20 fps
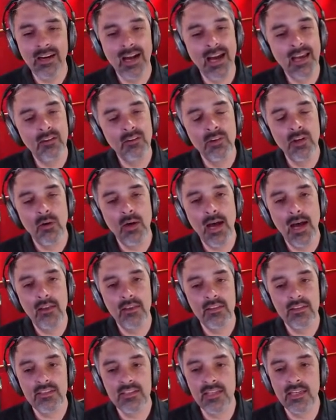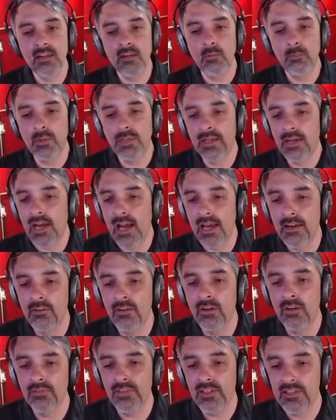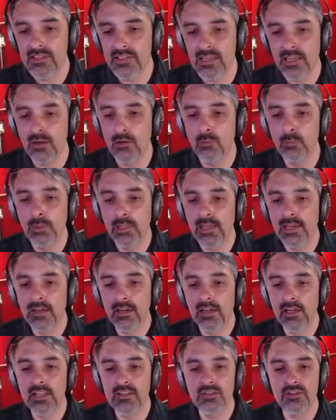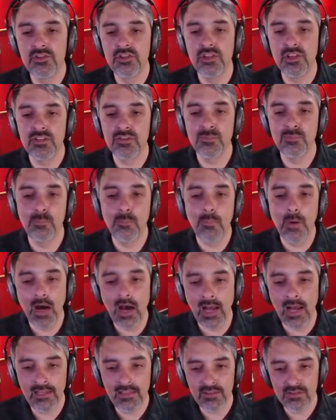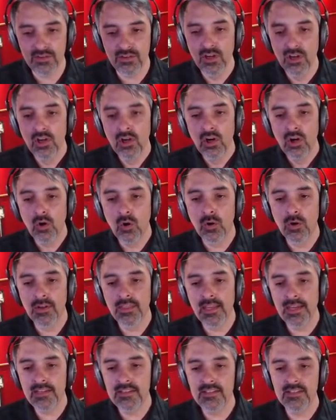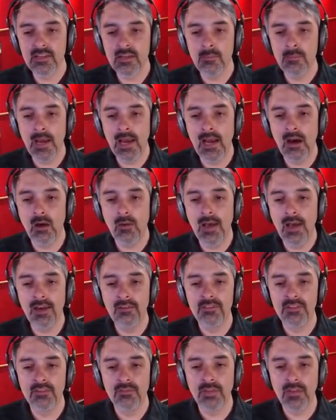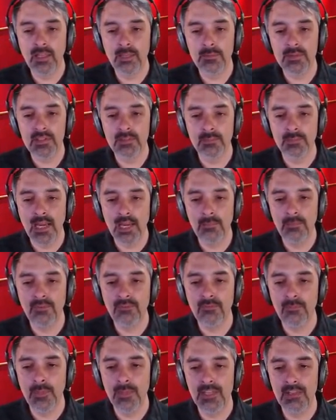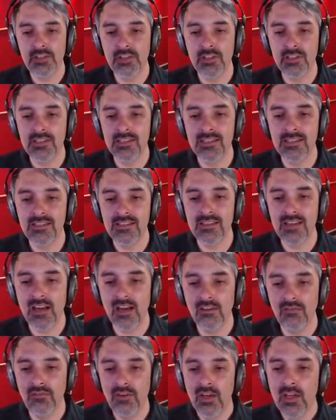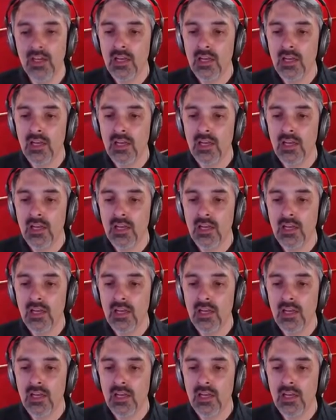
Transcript: I don't know how the single player, I don't know if the single player is just bots or they somehow have developed some type of missions and stuff.